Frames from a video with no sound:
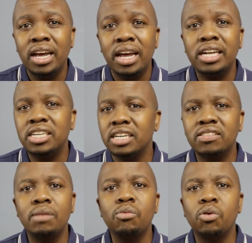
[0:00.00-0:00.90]
and just
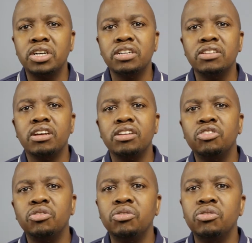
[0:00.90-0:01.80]
some questions that
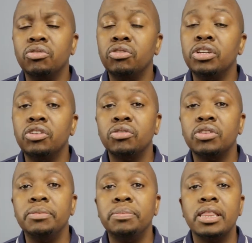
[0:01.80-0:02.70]
you need to
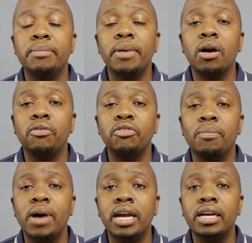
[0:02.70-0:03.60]
keep at the back of your
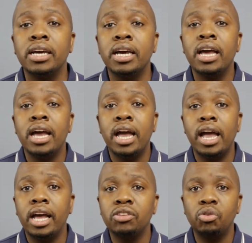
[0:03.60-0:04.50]
mind
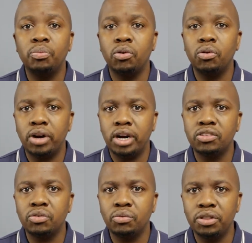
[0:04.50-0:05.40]
as you
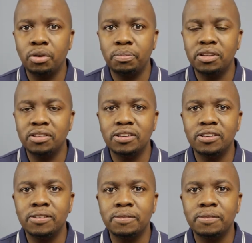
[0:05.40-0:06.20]
progress with your business.